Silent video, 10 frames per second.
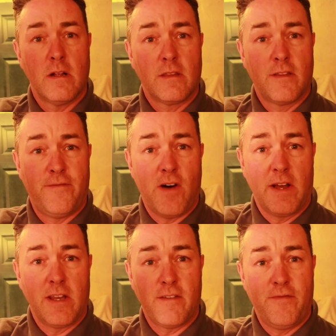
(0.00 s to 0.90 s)
the
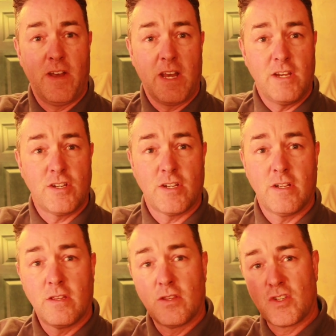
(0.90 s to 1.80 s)
finer the finish,
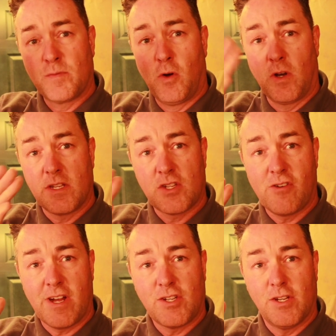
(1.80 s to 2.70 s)
the smaller the
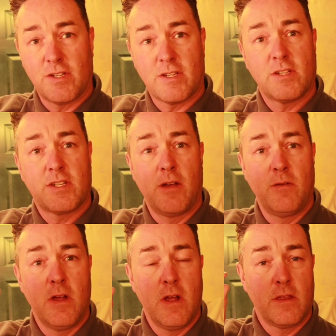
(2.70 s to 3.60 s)
scratches. So
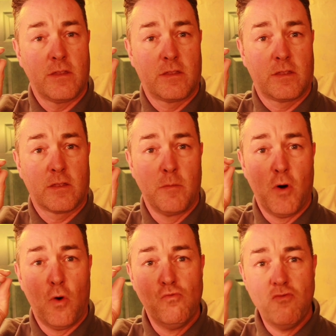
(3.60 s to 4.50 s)
the
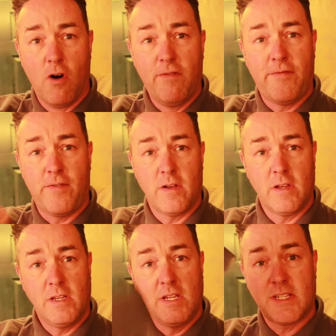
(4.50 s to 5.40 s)
more rough
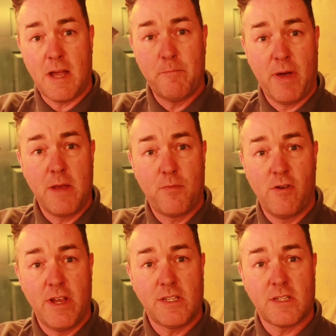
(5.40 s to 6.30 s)
your sandpaper is,